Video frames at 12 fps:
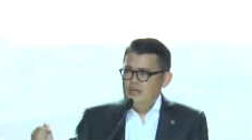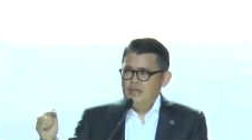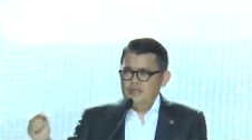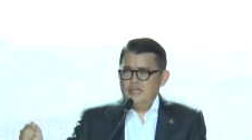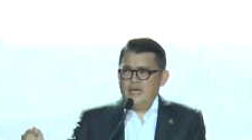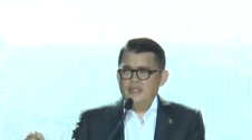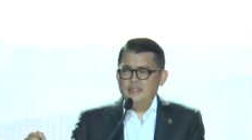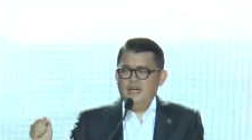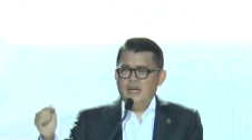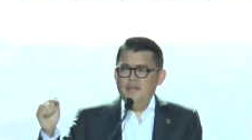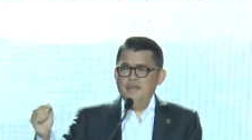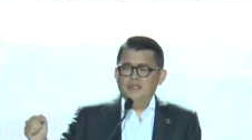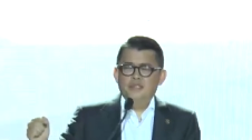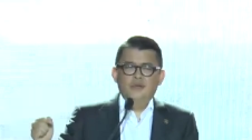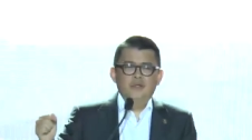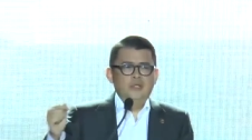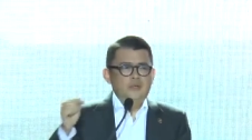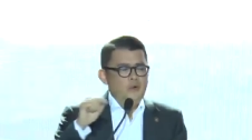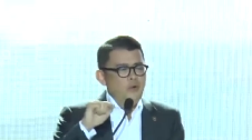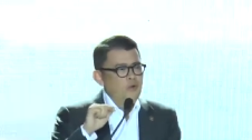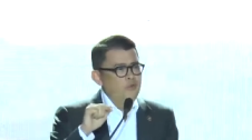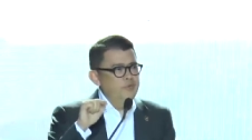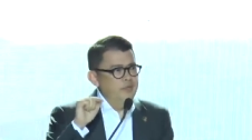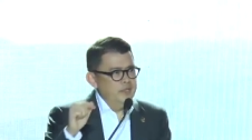Lazada, Amazon, and
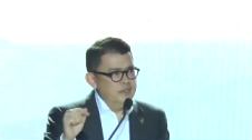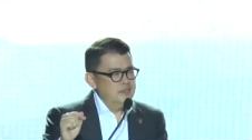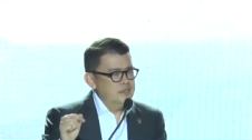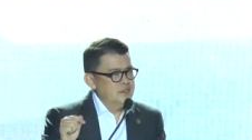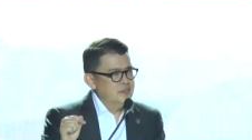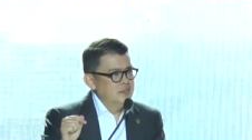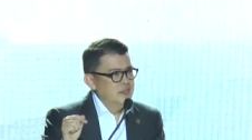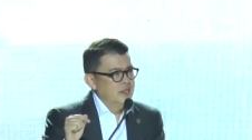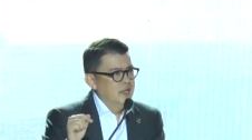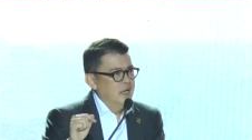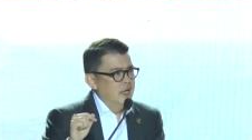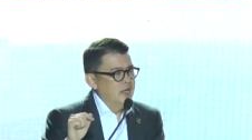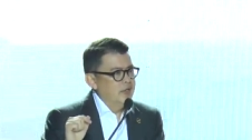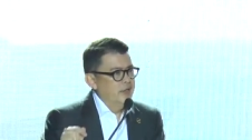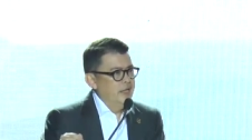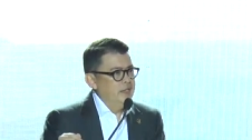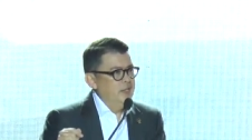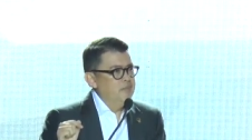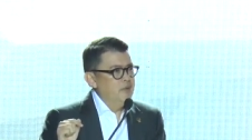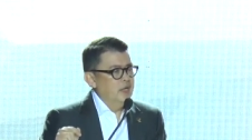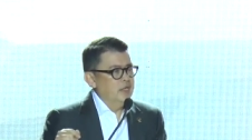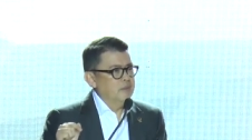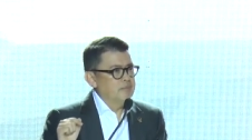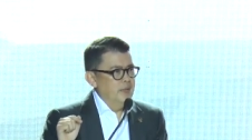all of this are creating
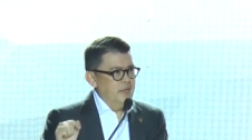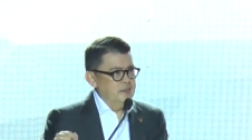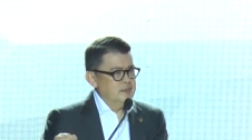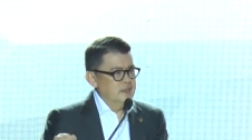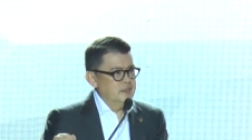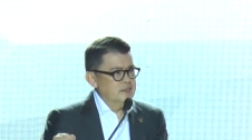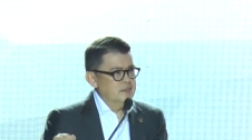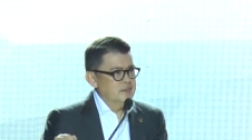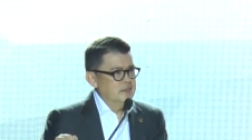marketplaces.